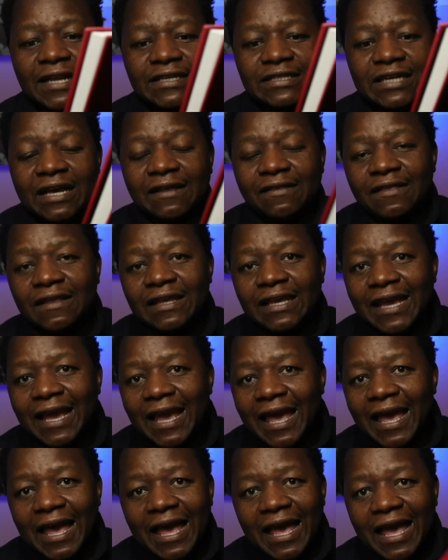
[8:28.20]
I think
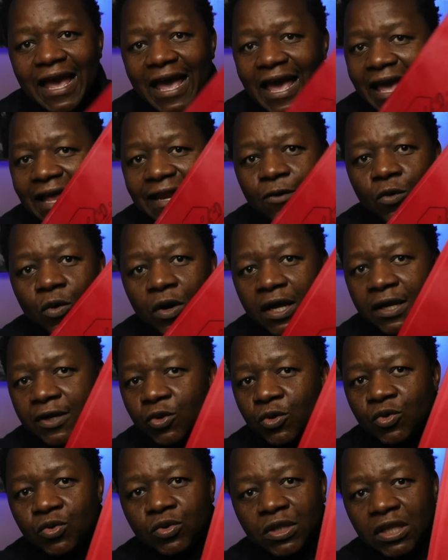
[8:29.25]
anyone
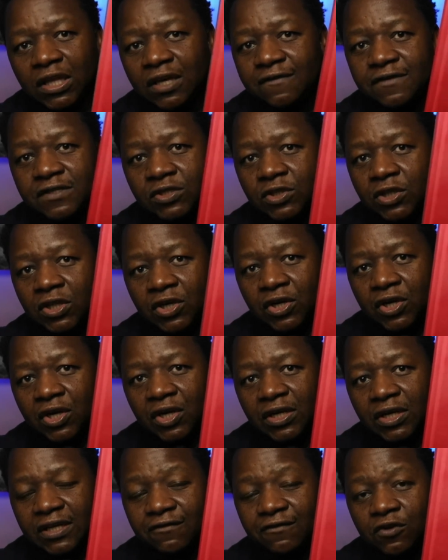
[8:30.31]
who loves to
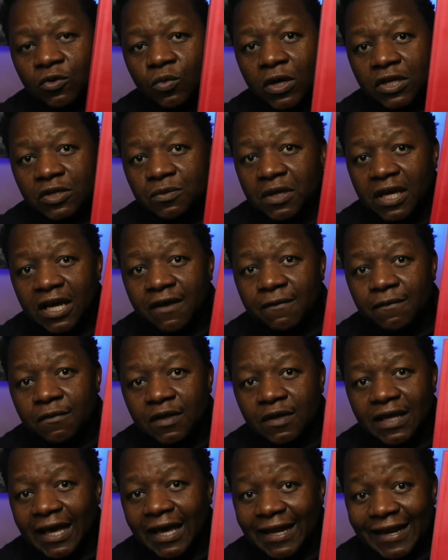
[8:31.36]
learn, if you want to become
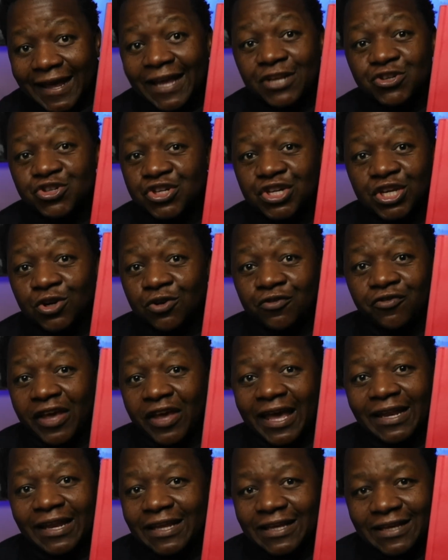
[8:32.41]
an engineer of
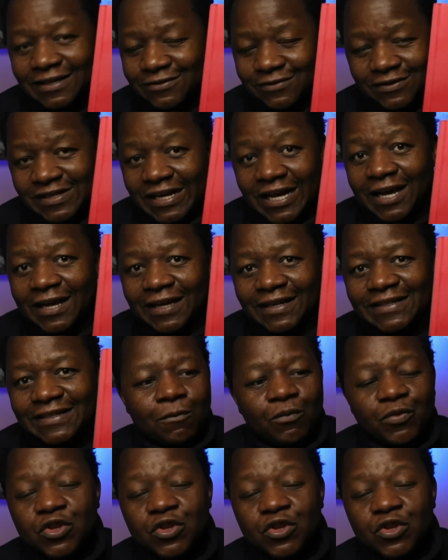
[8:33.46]
any kind,